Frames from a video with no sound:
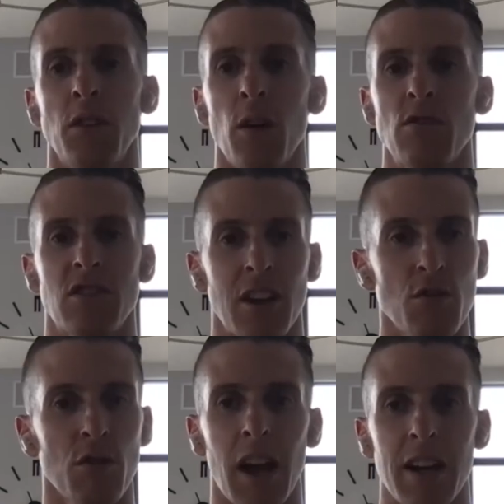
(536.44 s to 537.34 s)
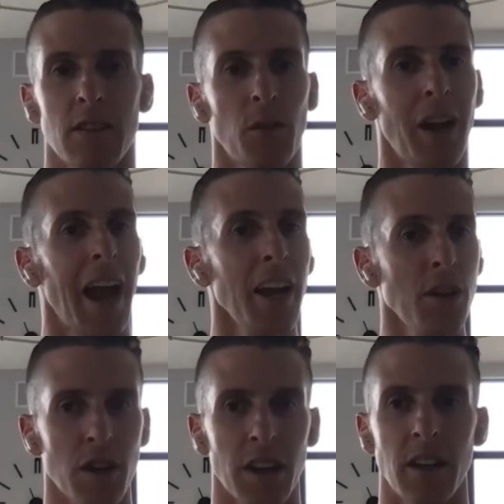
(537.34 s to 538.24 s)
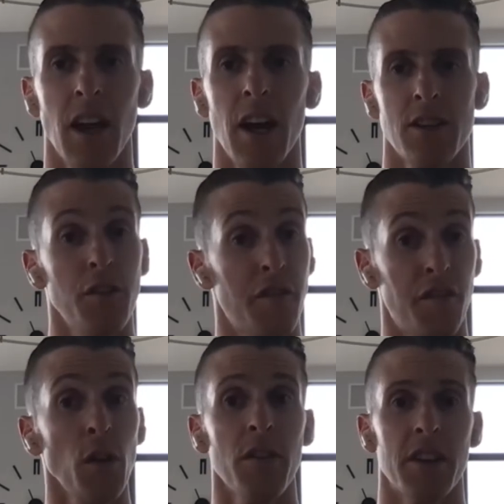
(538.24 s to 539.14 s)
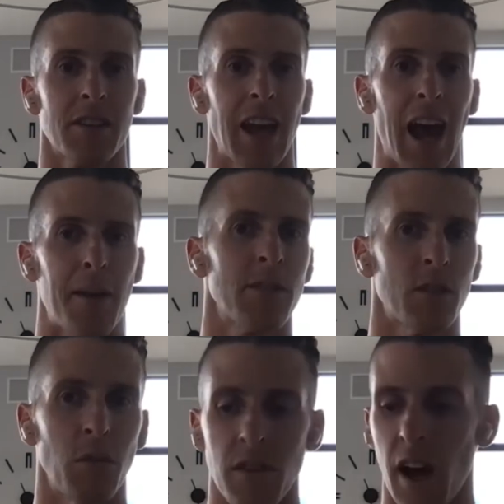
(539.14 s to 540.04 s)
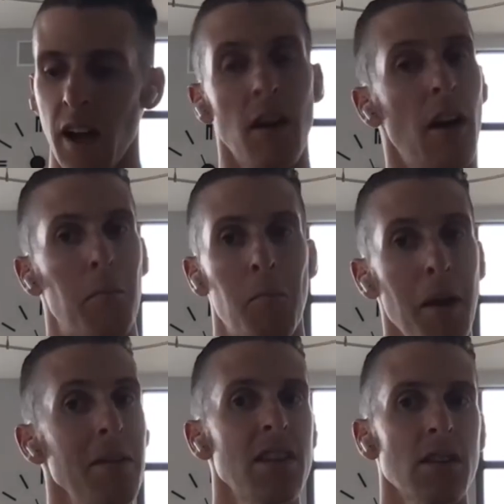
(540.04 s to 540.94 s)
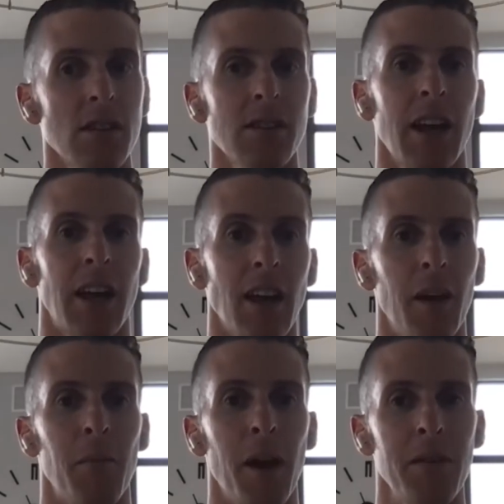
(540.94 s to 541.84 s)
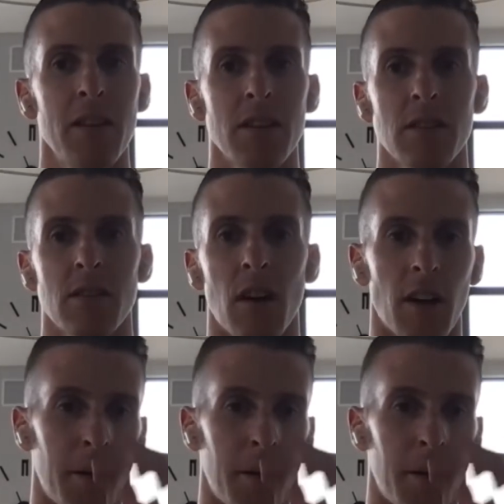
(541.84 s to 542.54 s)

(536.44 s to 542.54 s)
no centralized location to fill this gap. So we thought, maybe this is it. Maybe this is our